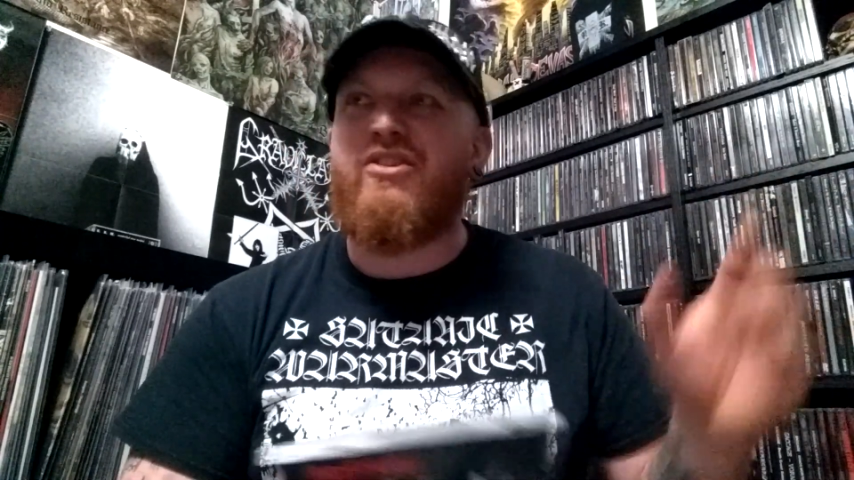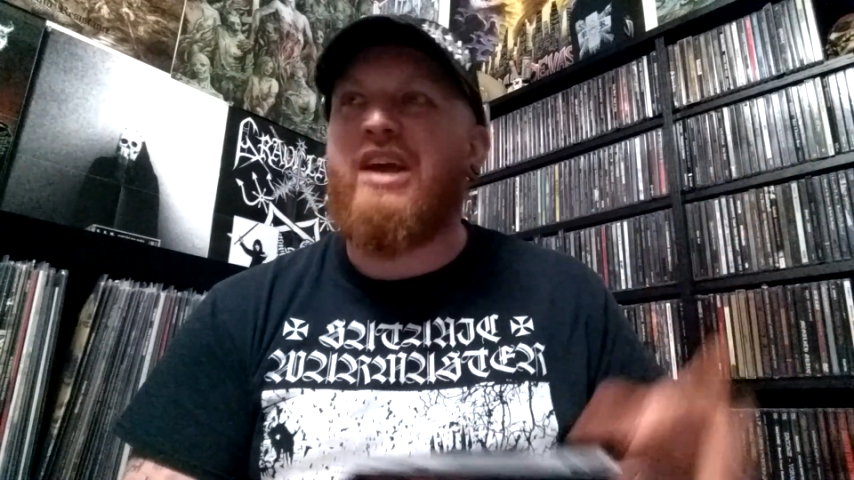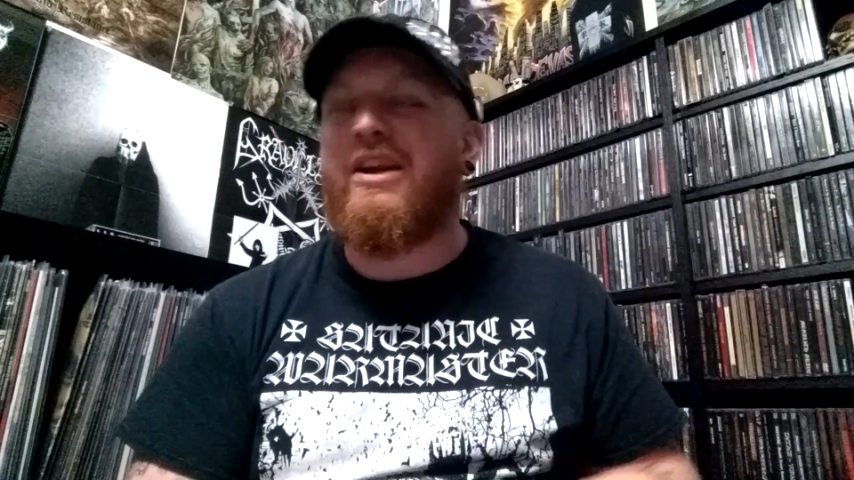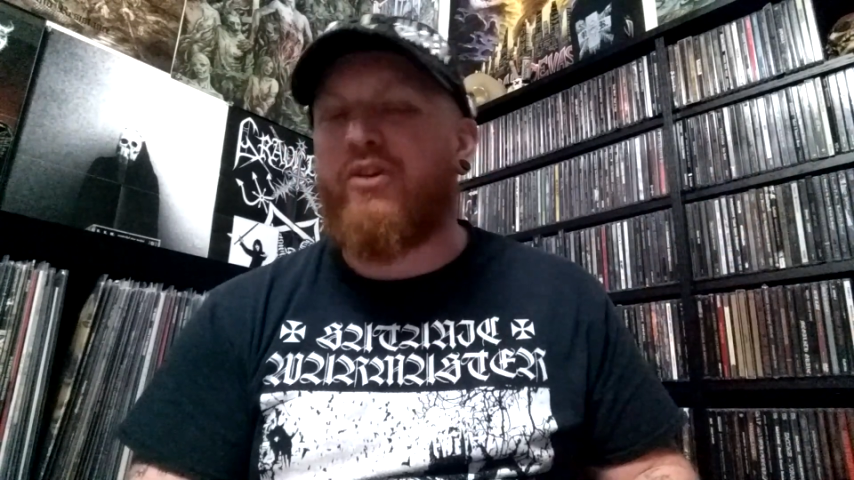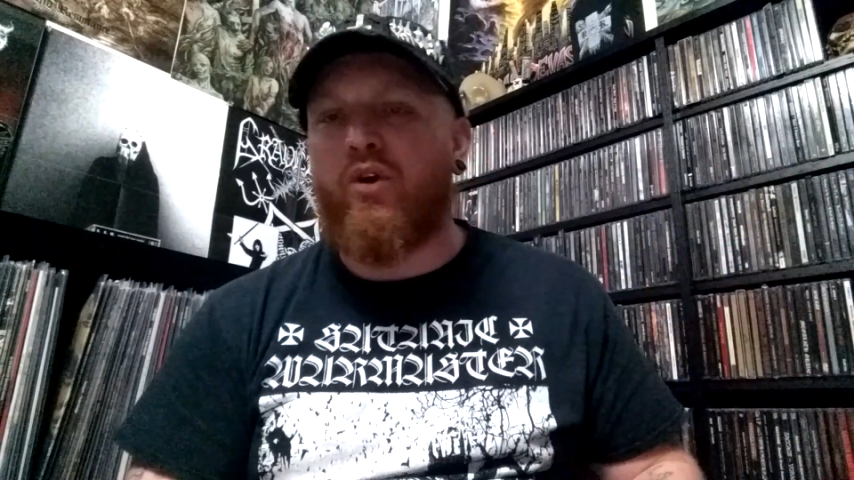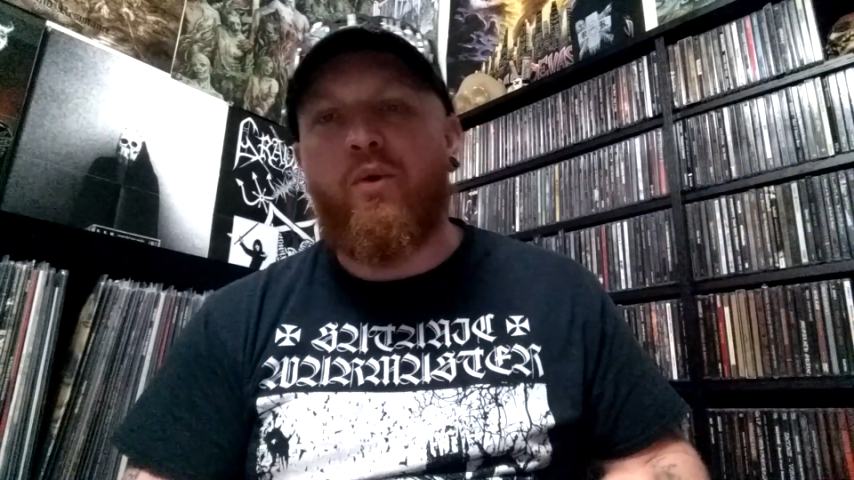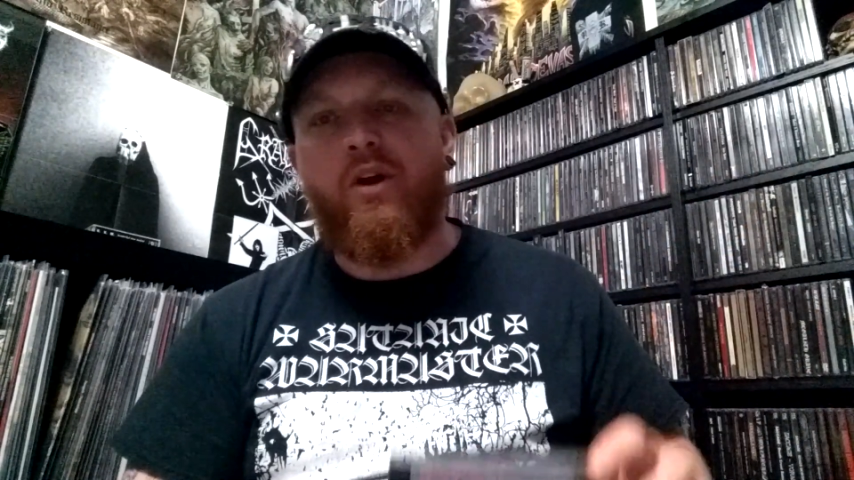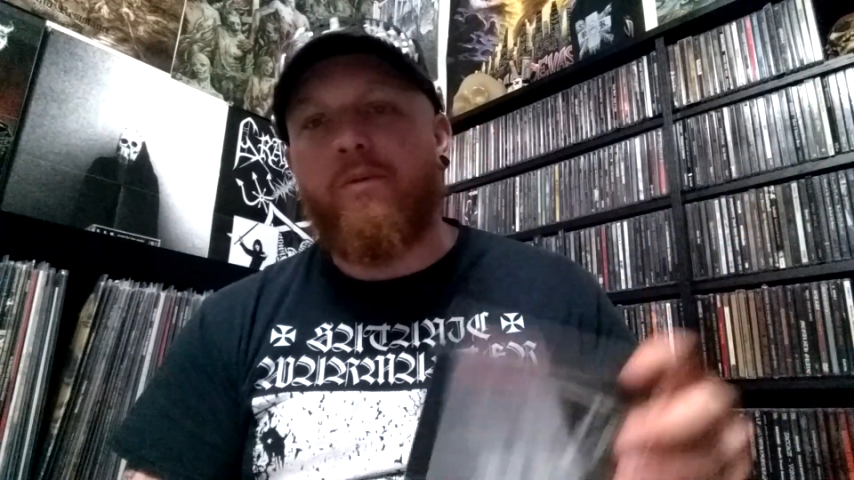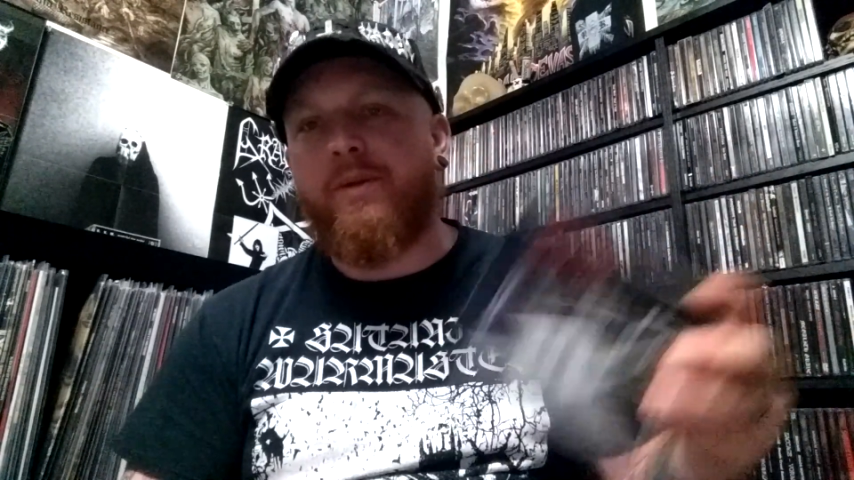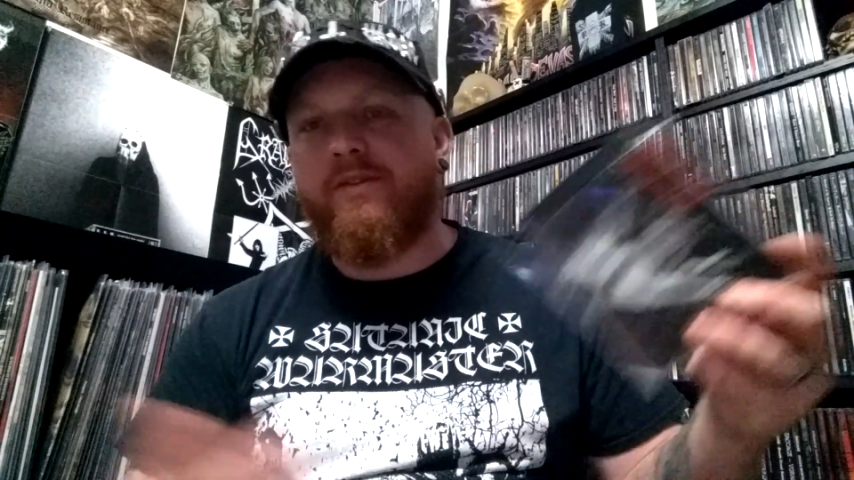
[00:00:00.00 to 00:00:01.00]
kind of growing
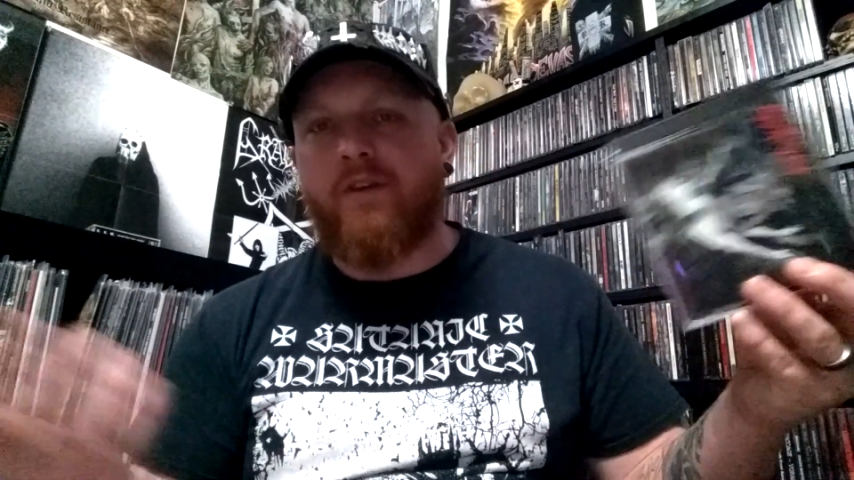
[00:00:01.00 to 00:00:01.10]
on me,